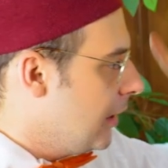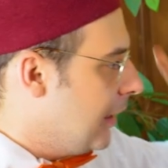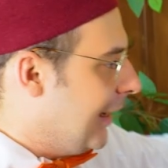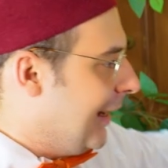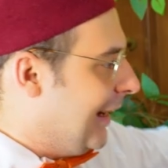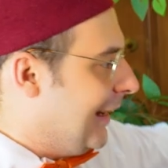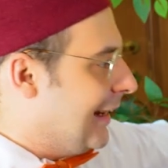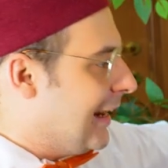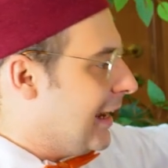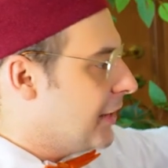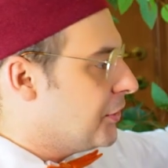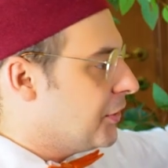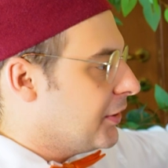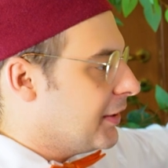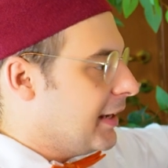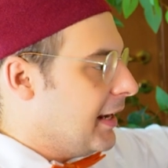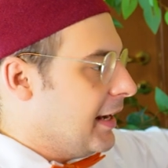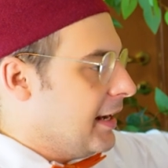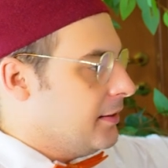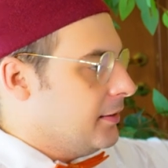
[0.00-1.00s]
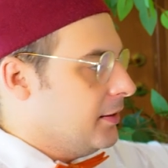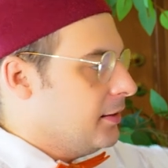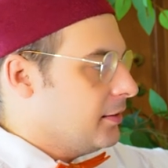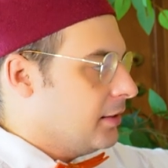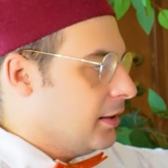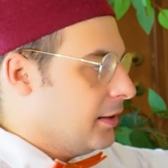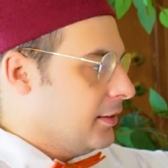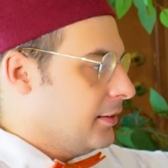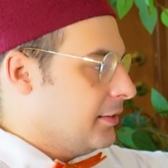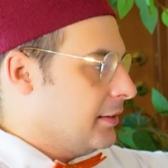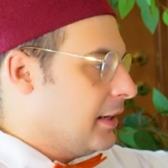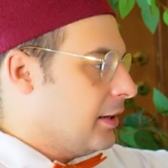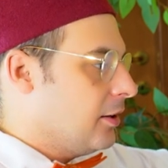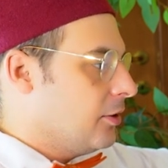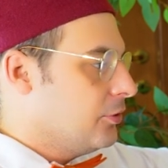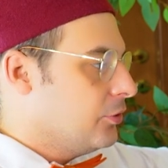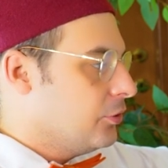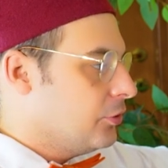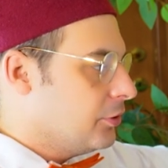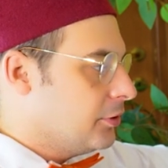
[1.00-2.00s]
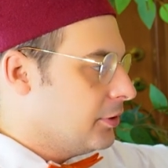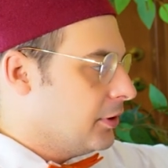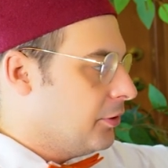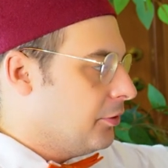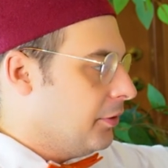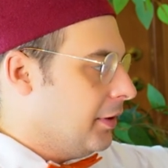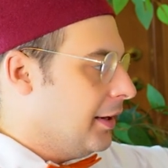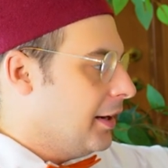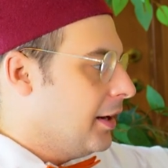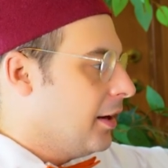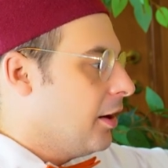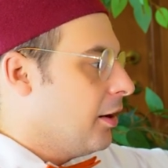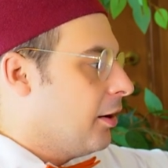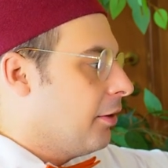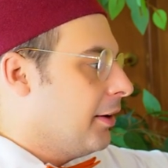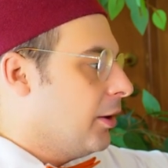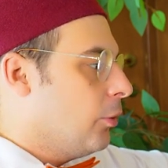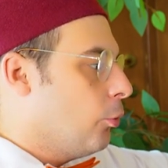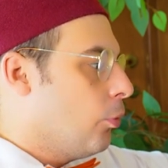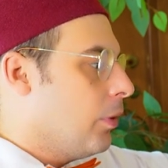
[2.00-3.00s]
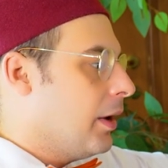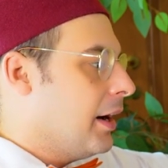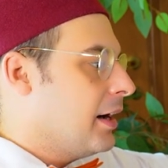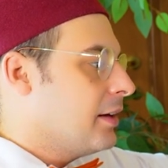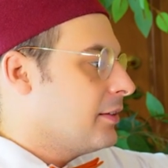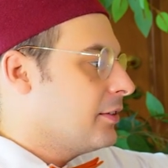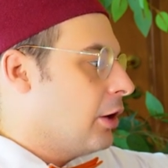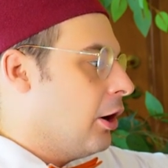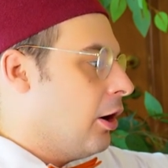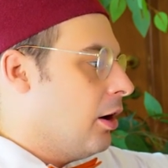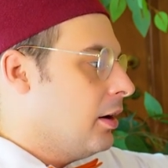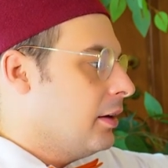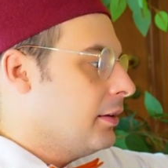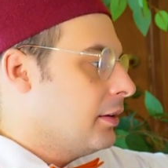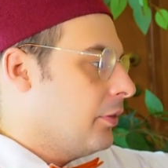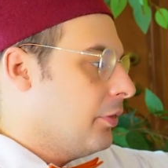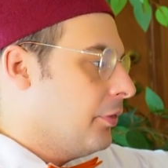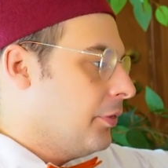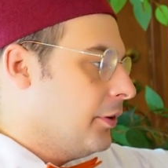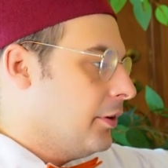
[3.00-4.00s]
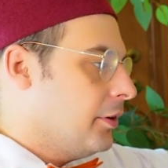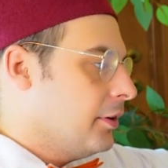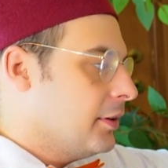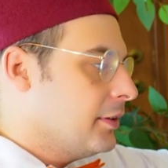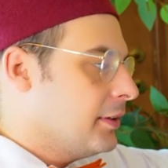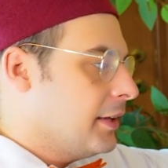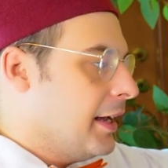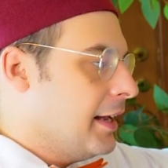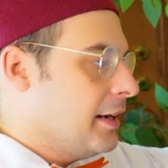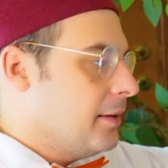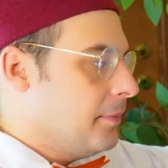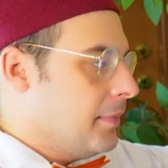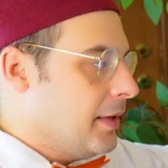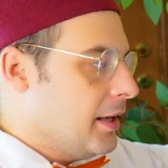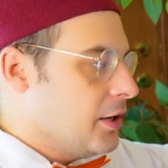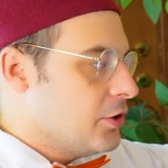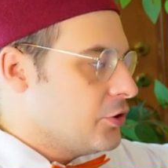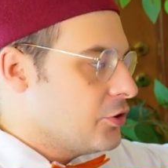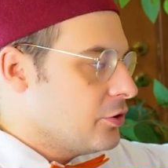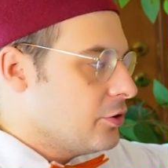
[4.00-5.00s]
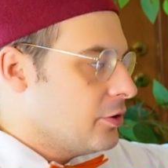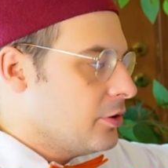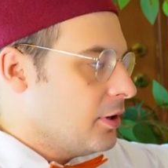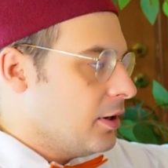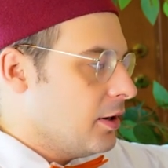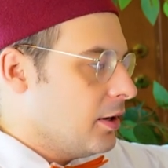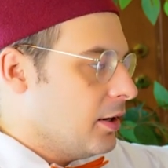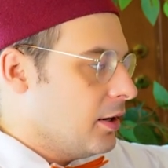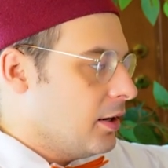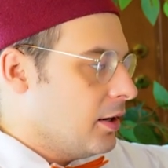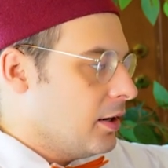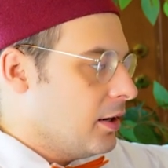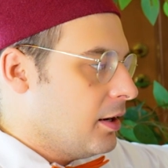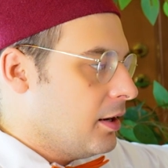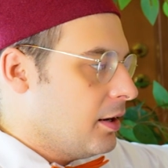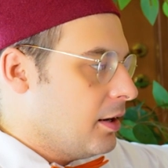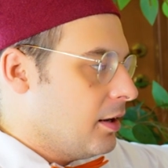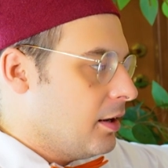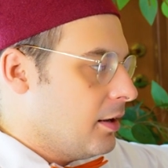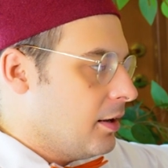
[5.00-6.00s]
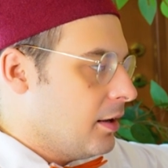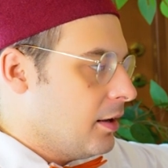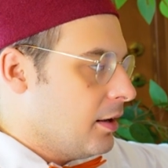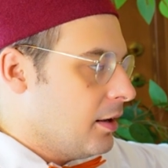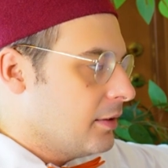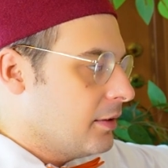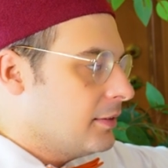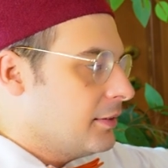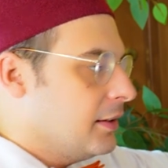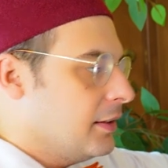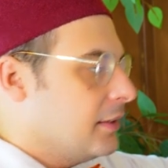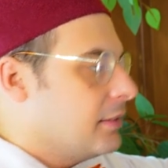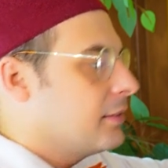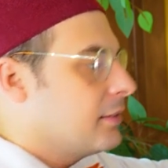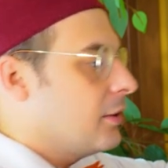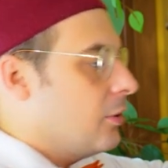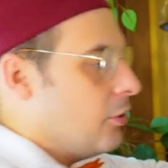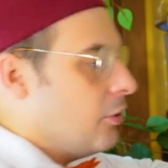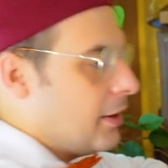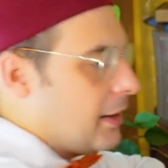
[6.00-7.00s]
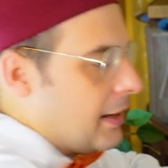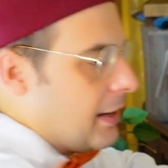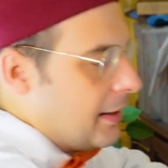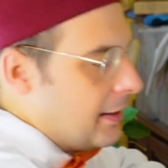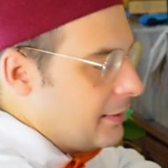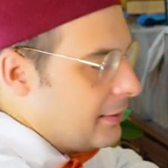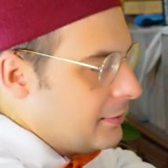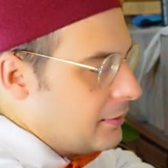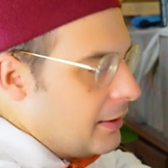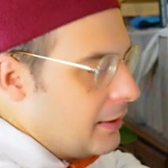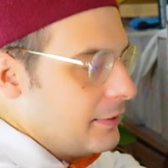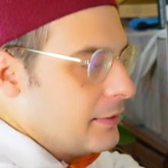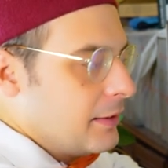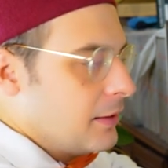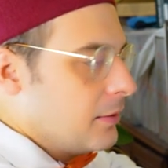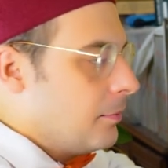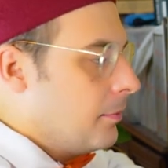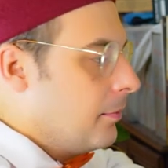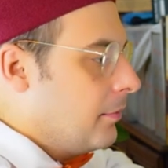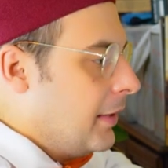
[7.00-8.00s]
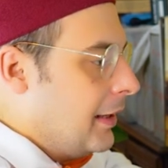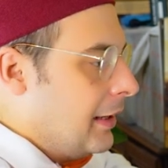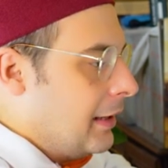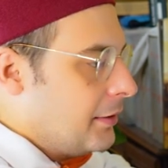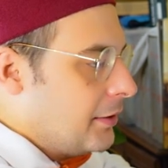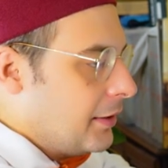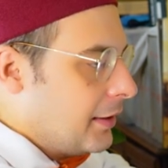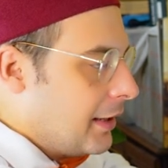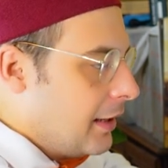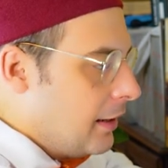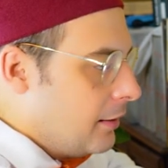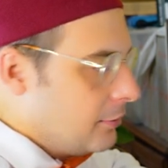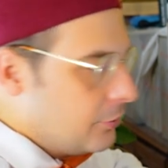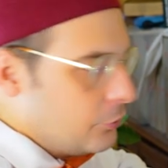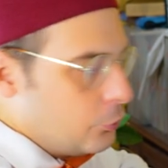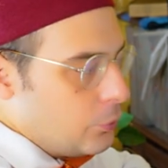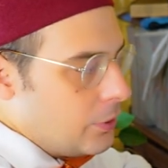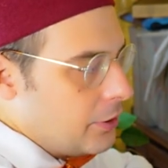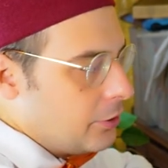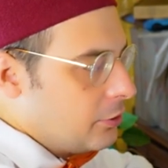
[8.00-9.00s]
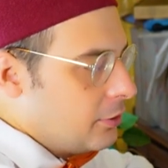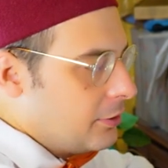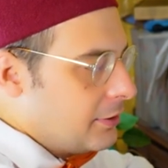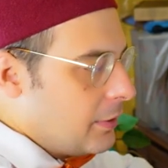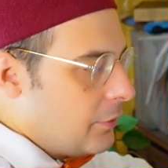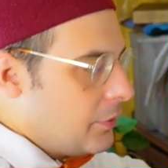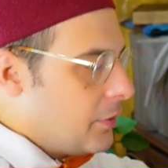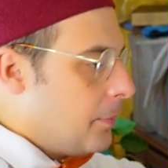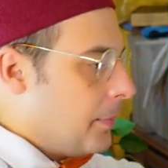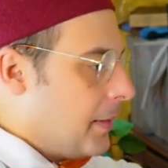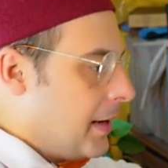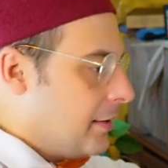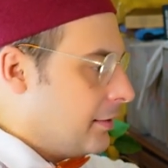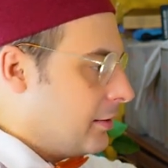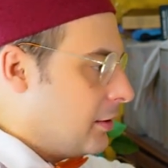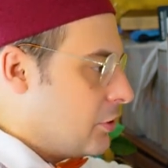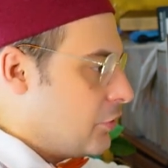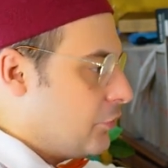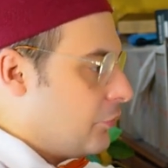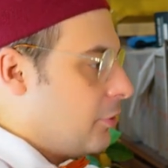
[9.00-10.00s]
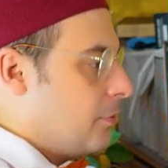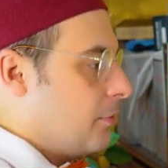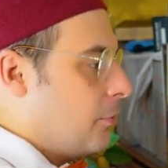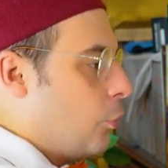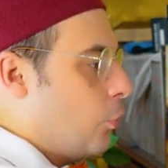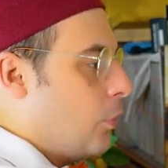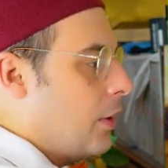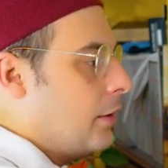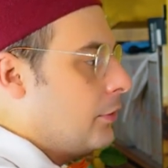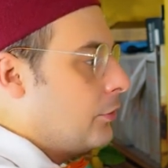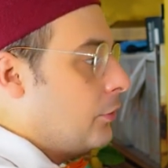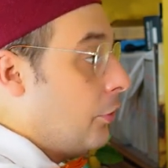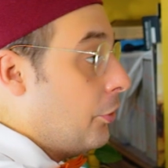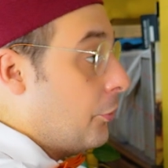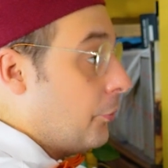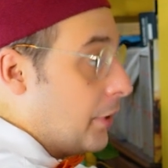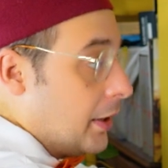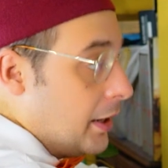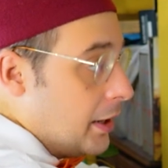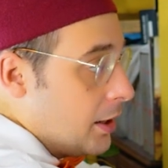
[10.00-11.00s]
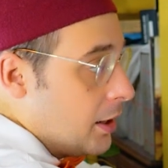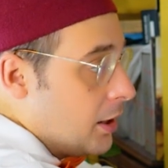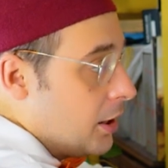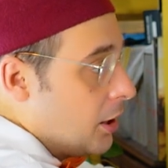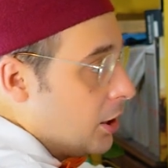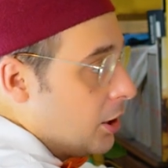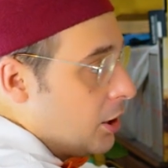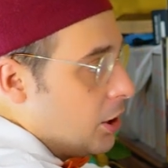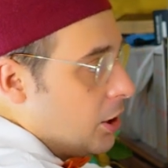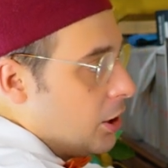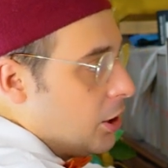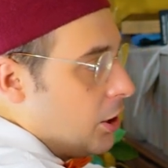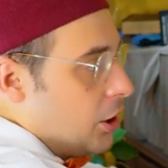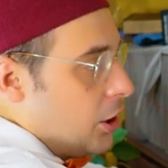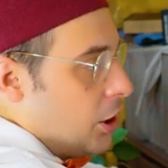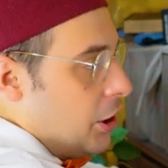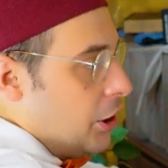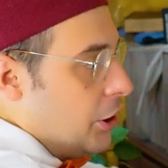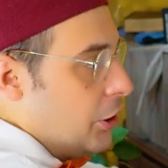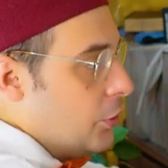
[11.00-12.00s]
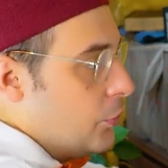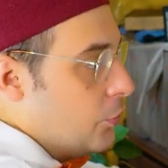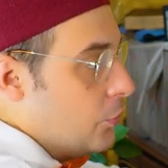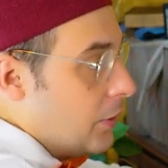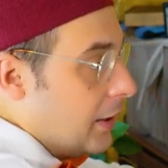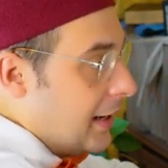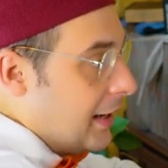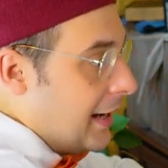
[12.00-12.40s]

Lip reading: In other cases, the second degree requires only the third and major sixth. Okay, it's saying that in other cases where you don't have the passage from 1 to 3, you